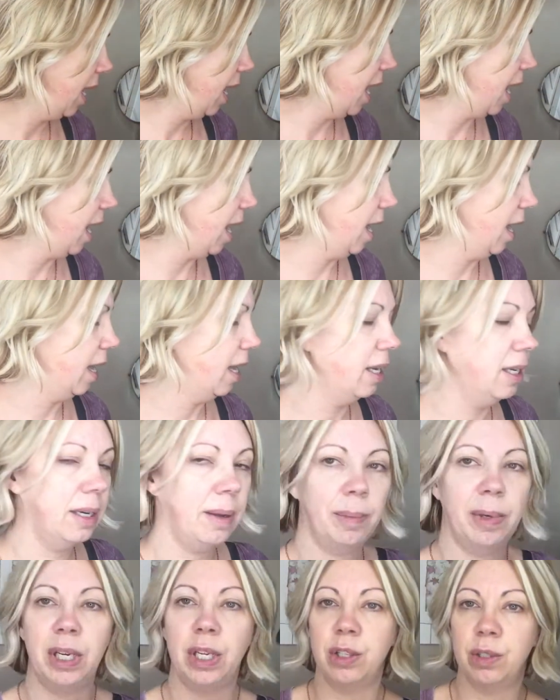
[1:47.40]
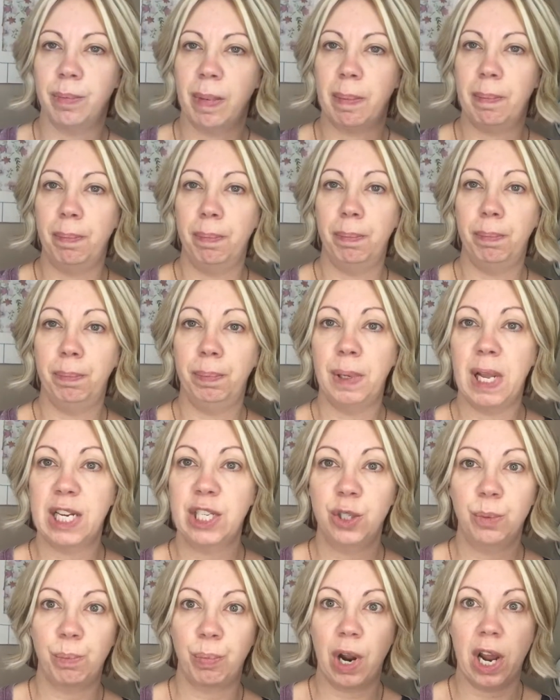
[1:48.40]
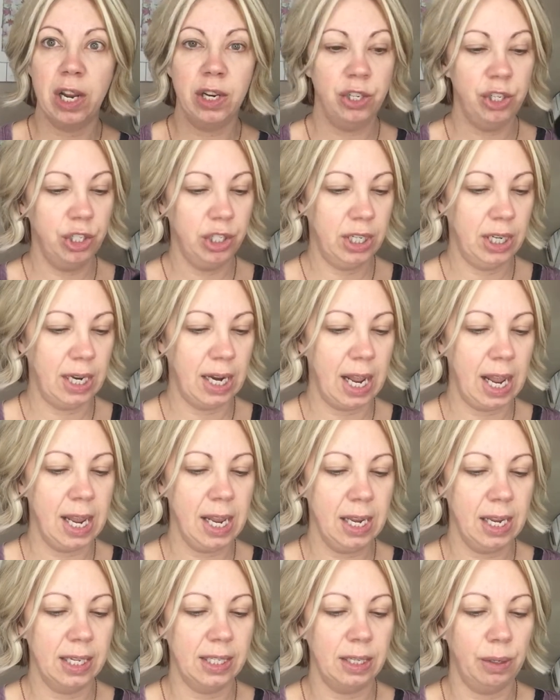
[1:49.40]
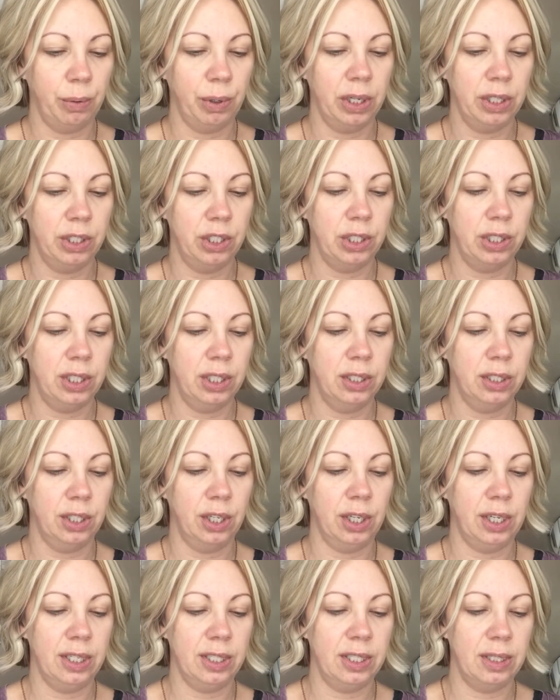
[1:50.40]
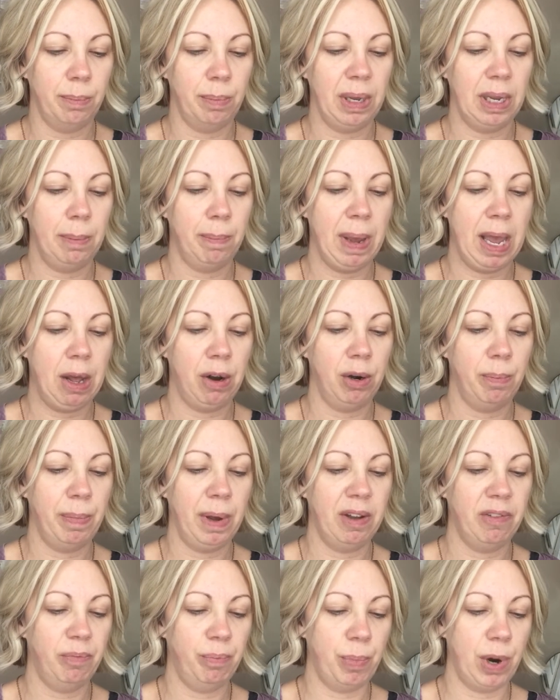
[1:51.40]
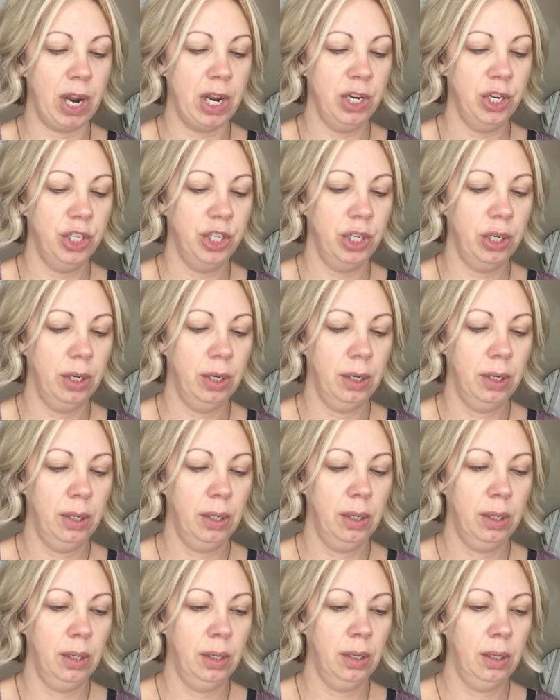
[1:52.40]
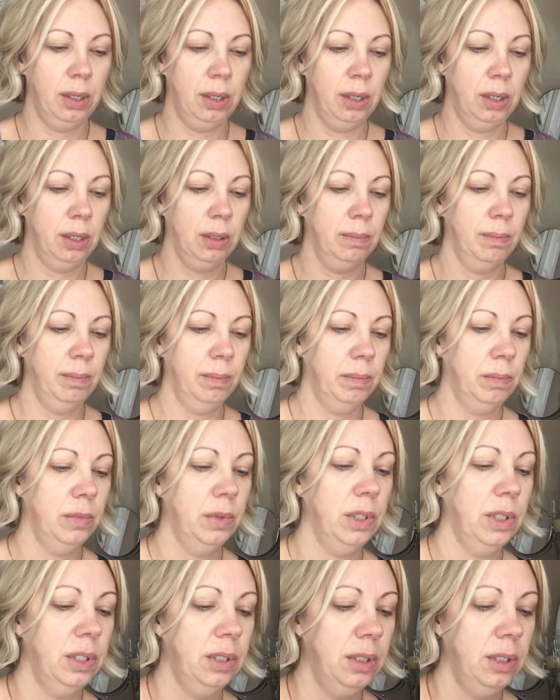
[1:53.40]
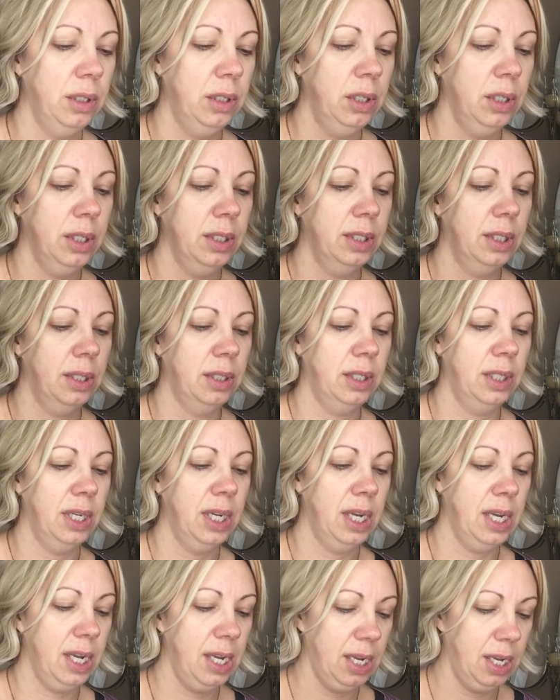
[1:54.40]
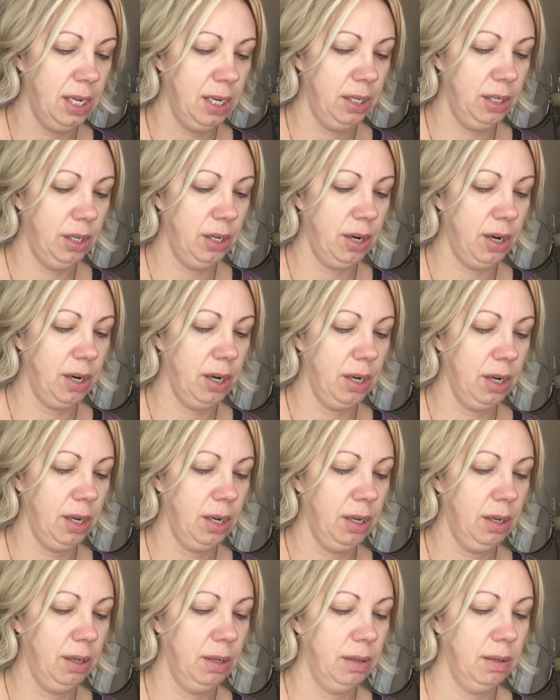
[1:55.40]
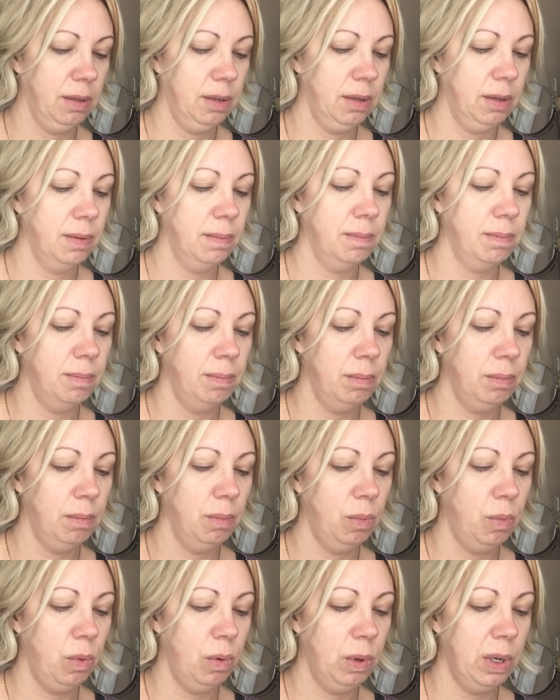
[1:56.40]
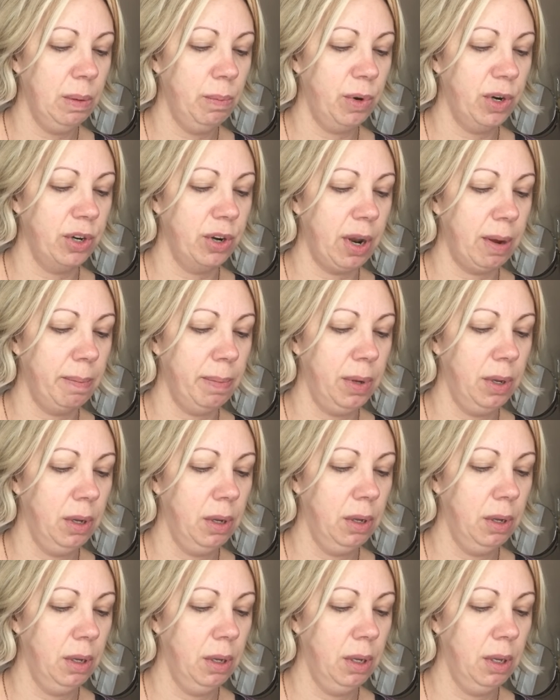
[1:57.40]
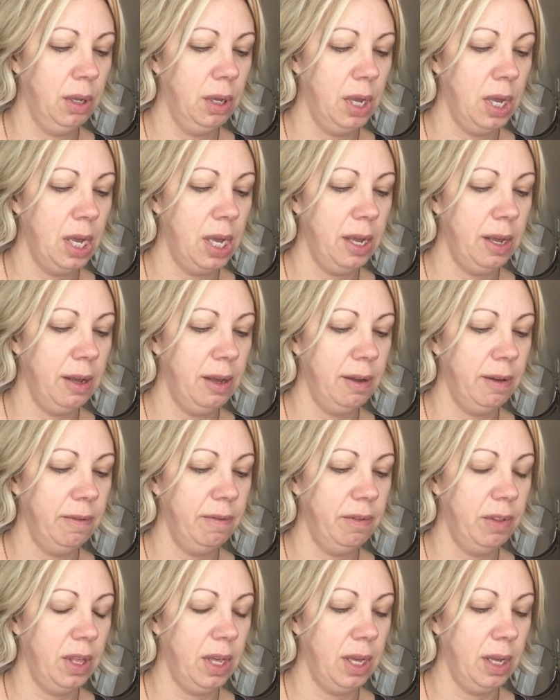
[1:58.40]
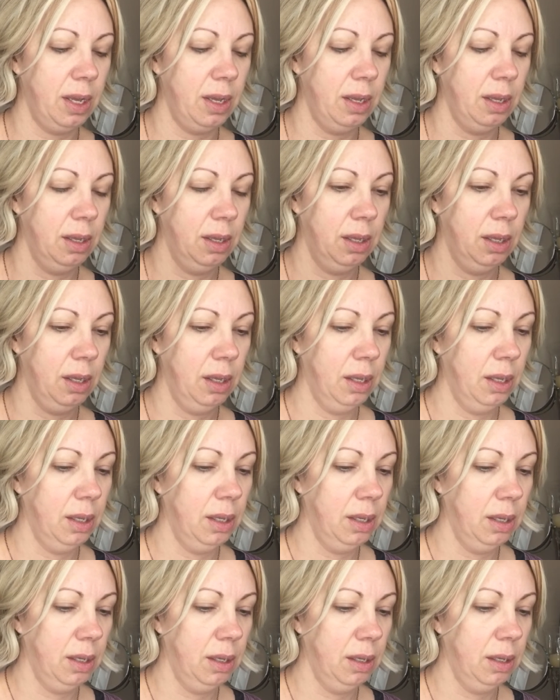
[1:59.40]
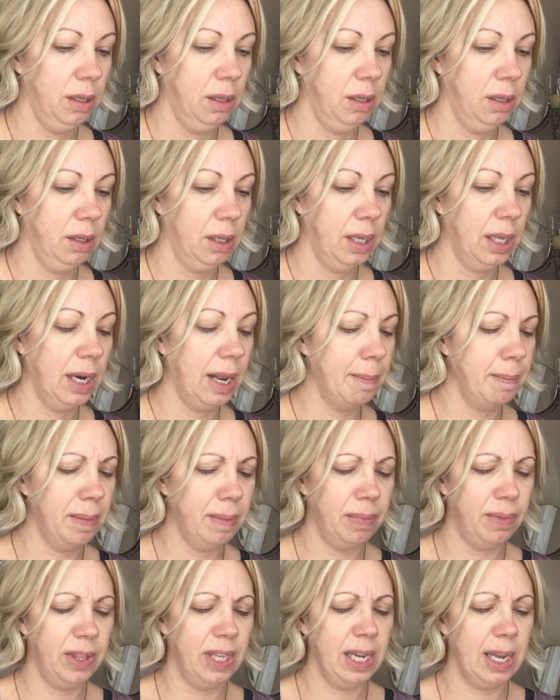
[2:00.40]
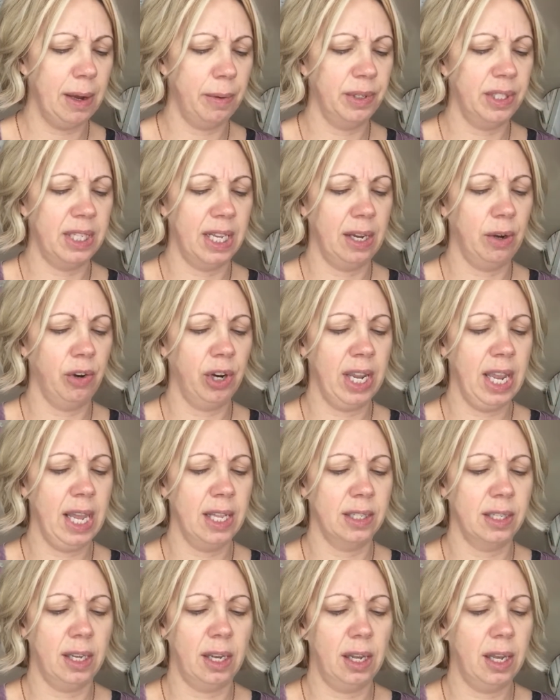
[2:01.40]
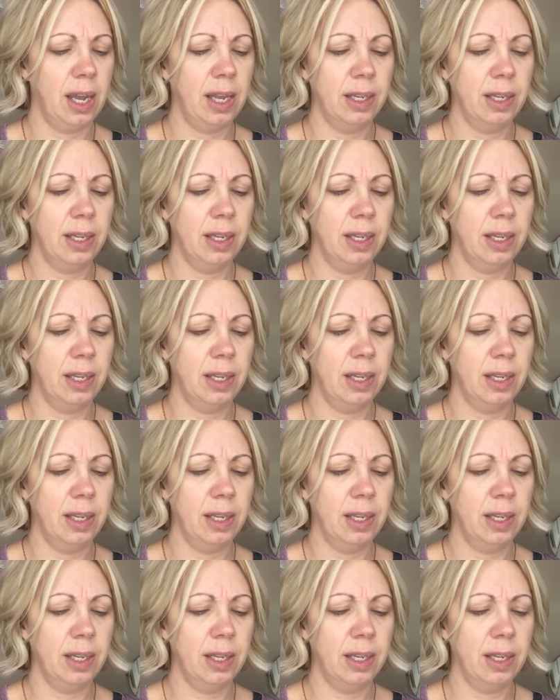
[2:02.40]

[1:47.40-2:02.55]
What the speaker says: And I'm going to use my blush brush today because it works just as good as the big powder puff brush. It looks a tad dark. One more drop of the, and I think I was saying organza.